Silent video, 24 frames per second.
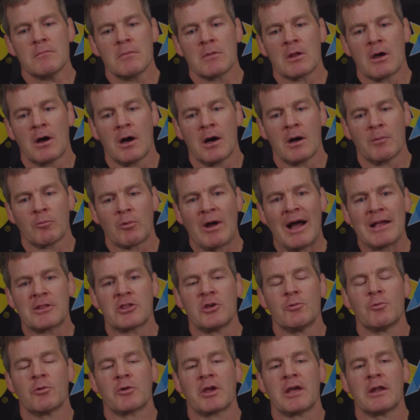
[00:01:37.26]
um,
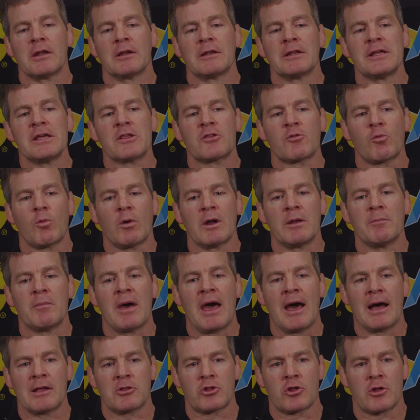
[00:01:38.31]
Rachi will get at least one
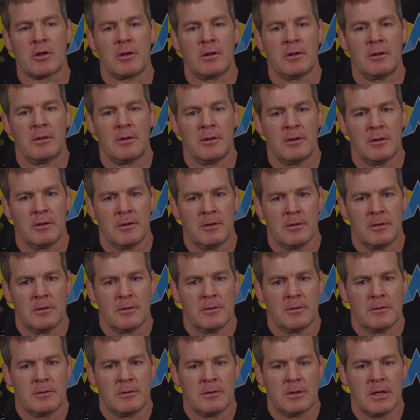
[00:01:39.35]
match.
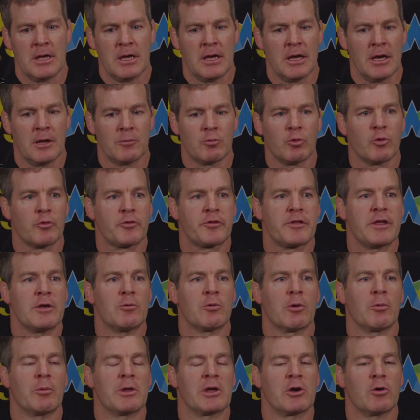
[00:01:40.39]
And we'll see
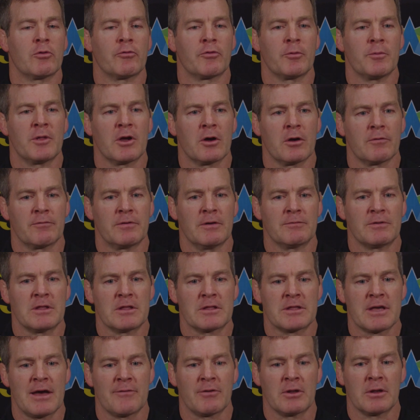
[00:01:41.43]
where we go from there at
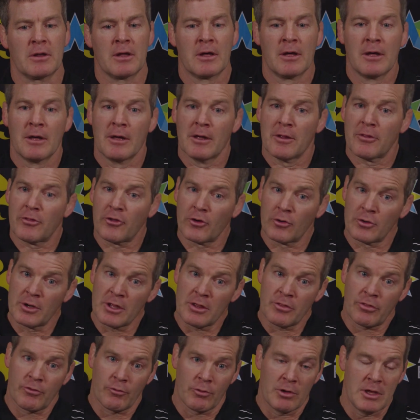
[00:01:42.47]
57.
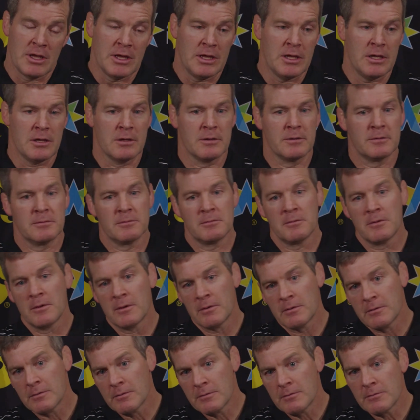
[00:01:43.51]
33,
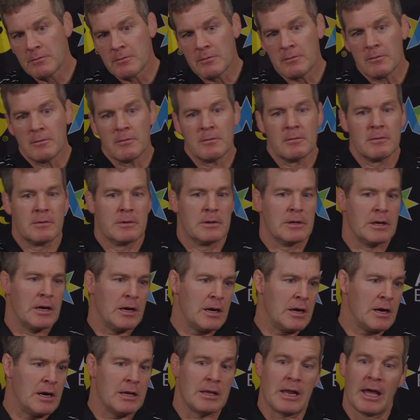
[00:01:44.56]
uh,
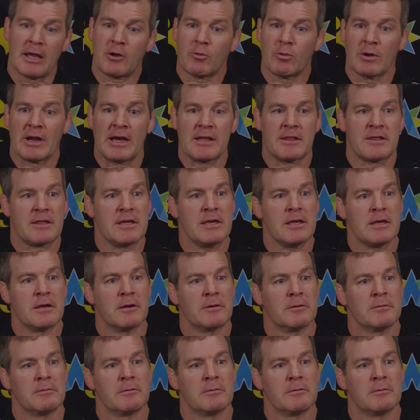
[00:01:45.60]
I like what I see.